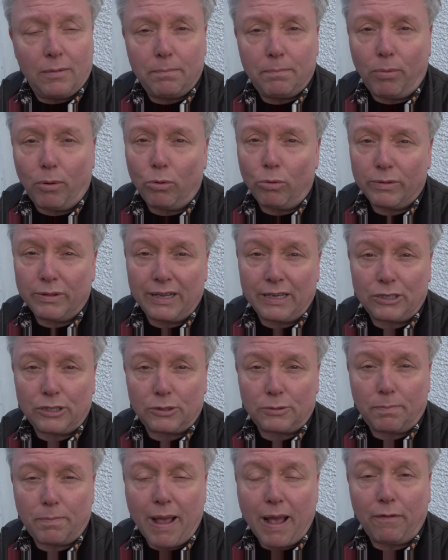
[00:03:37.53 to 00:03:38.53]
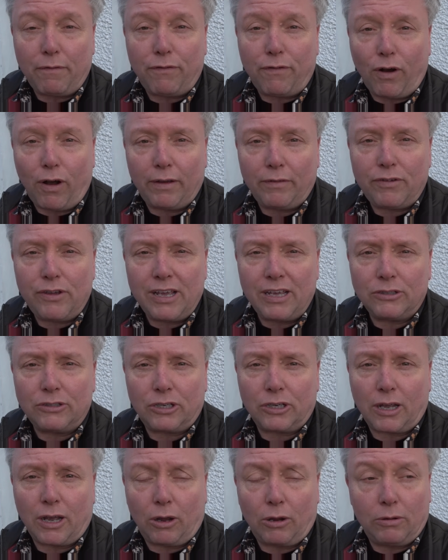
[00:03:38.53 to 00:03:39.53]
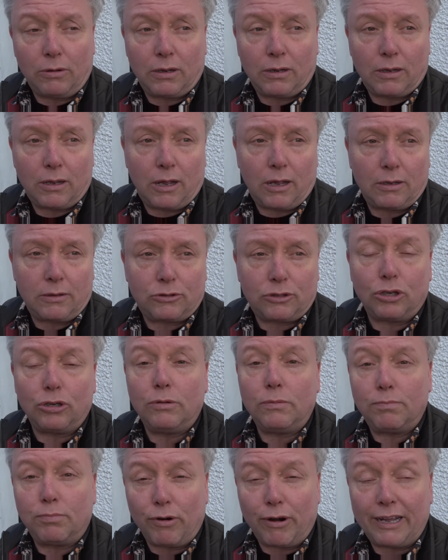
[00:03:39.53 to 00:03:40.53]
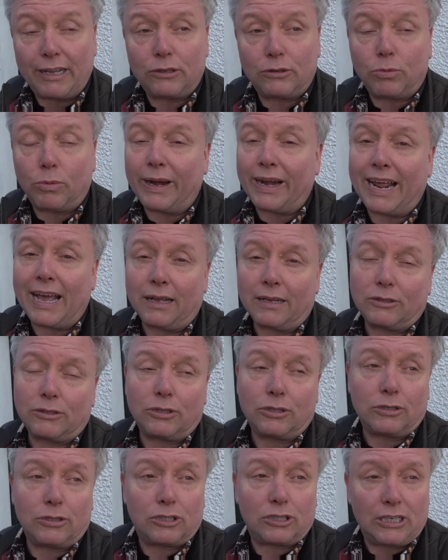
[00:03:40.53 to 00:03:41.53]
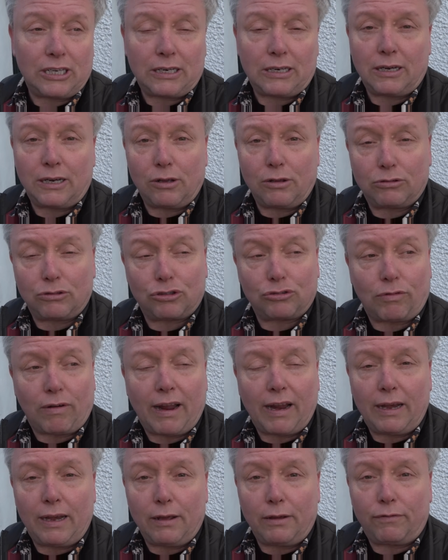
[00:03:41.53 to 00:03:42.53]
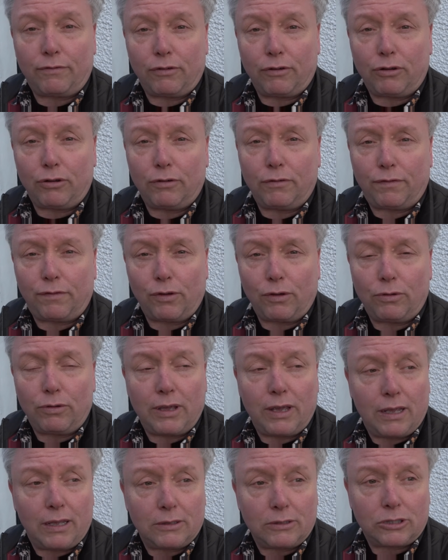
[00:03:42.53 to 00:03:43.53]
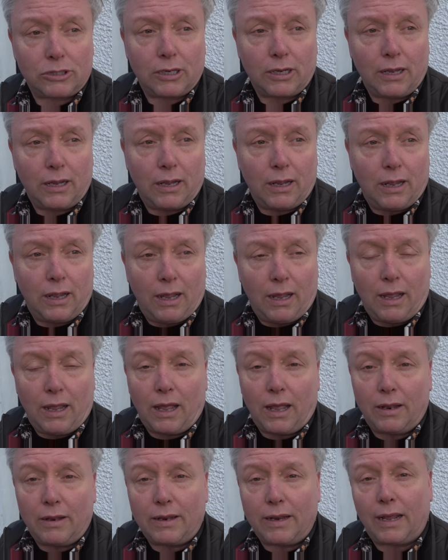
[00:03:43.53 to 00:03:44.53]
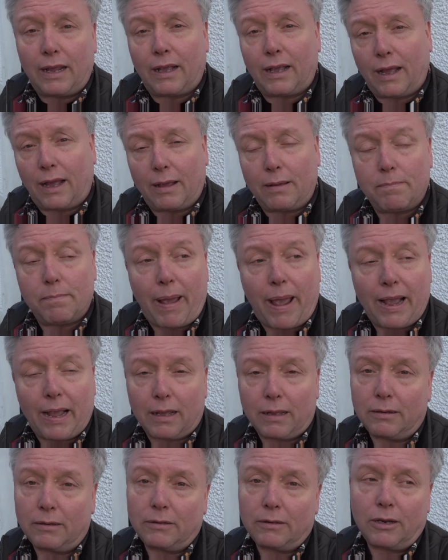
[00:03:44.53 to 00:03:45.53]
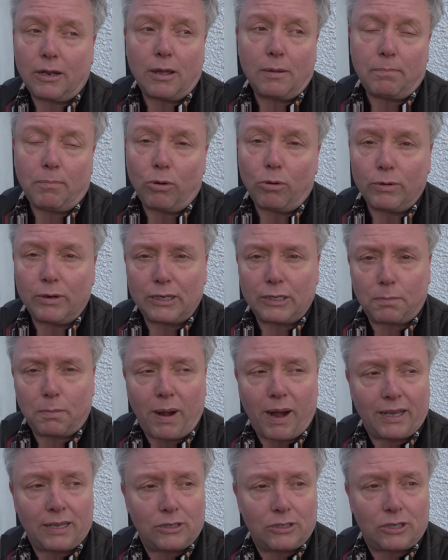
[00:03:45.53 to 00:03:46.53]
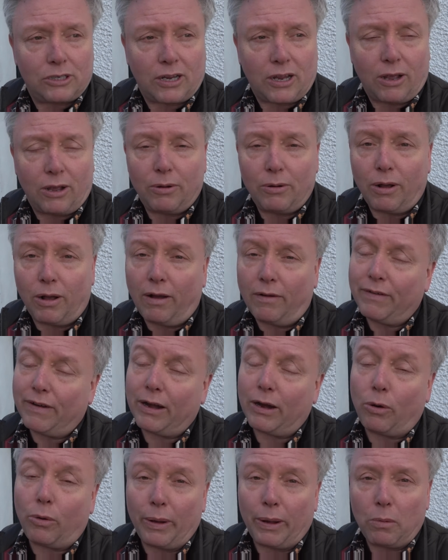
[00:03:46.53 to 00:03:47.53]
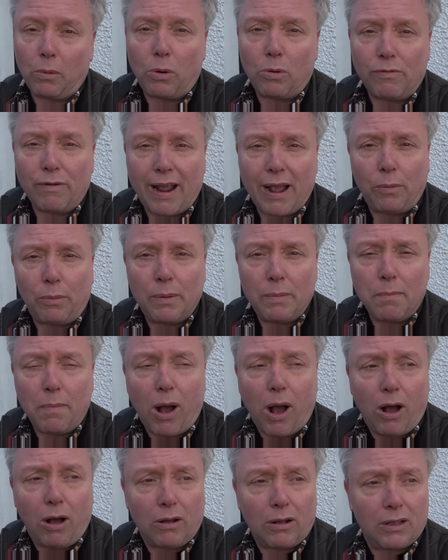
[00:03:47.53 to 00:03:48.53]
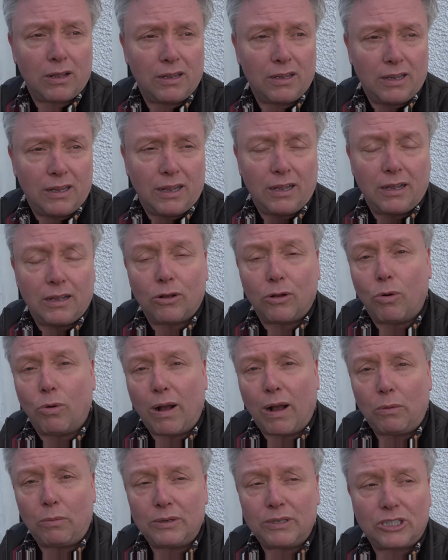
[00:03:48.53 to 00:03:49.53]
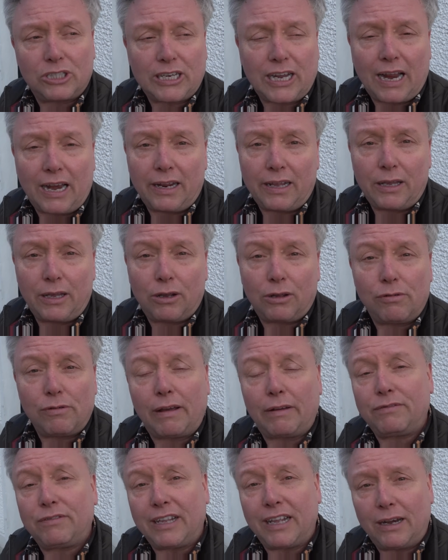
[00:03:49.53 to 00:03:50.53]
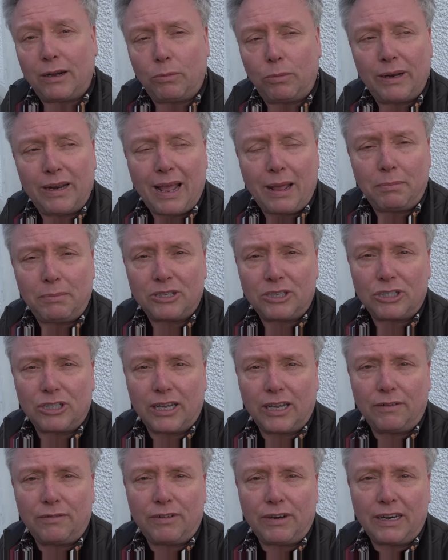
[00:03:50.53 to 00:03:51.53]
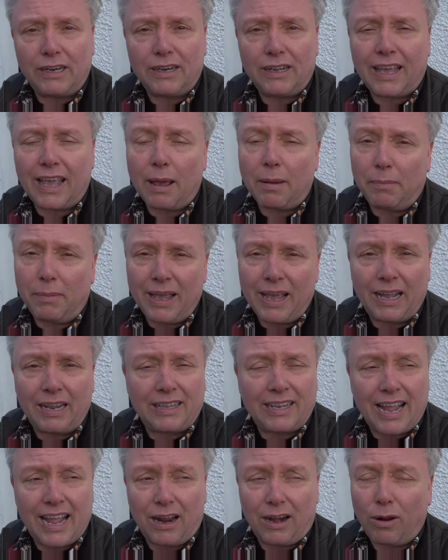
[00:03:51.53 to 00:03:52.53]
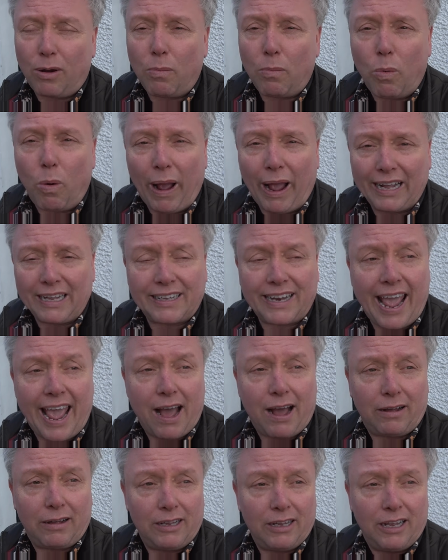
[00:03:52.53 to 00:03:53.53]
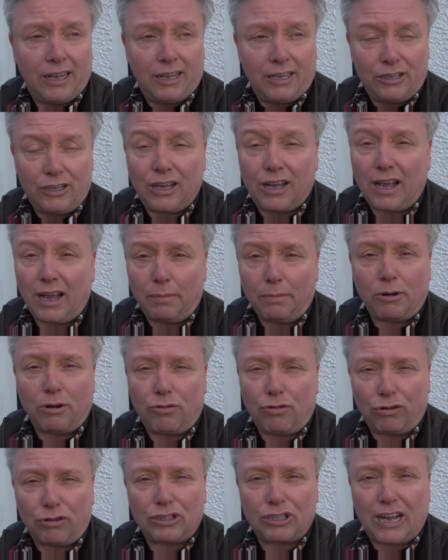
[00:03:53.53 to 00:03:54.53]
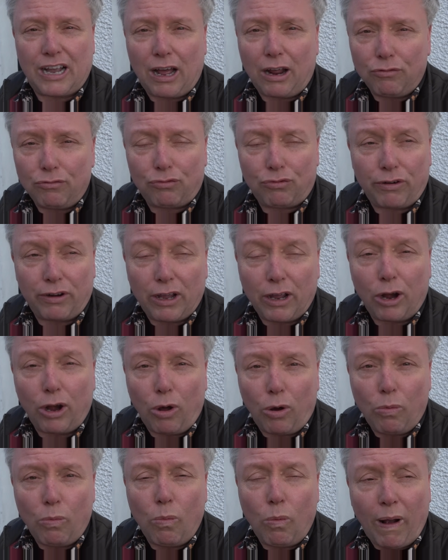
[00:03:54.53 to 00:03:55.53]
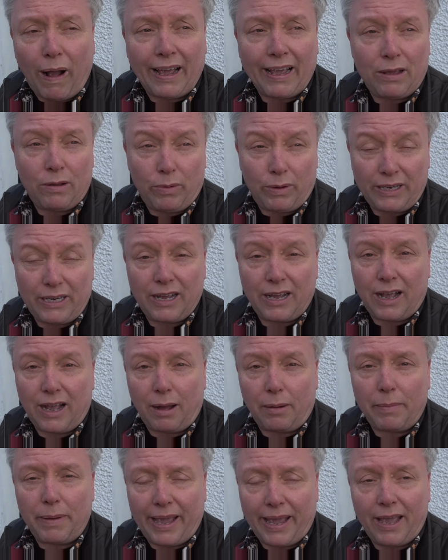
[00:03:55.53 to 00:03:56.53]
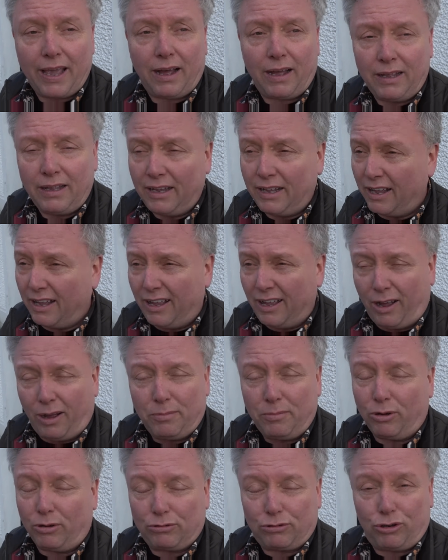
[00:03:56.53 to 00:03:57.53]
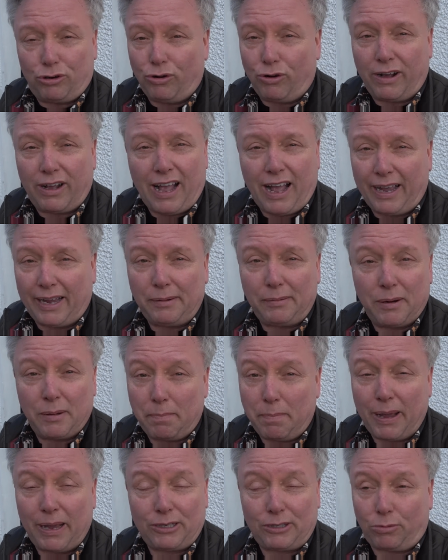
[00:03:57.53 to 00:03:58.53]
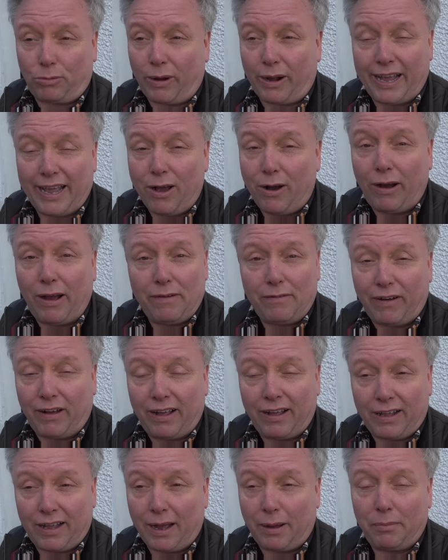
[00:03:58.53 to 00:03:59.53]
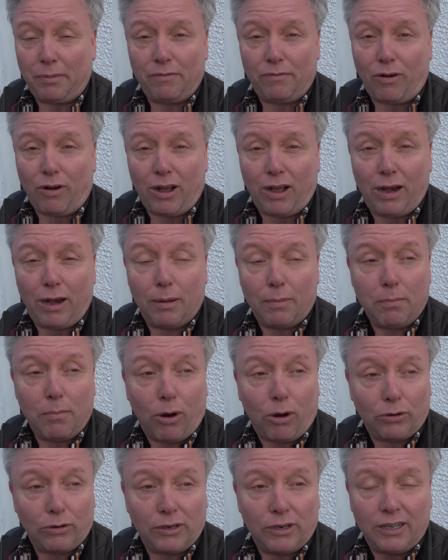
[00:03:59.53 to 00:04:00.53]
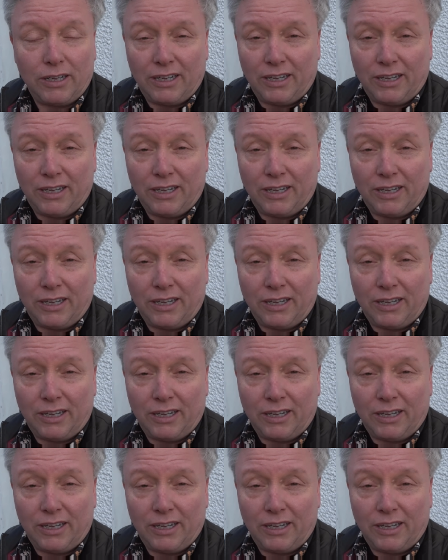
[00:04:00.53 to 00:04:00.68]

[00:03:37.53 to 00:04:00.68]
bought this about 5 years ago. Two Brits went out to Sydney, Australia for a good few years, and then came back and bought this place. So I've had a quick walk round with Mark, caught up with Sally, gonna have dinner with them this evening, get my head down. I'm whacked out. You come across country a long way when you come here. I'm not sure I came the best way either, coming via Le Mans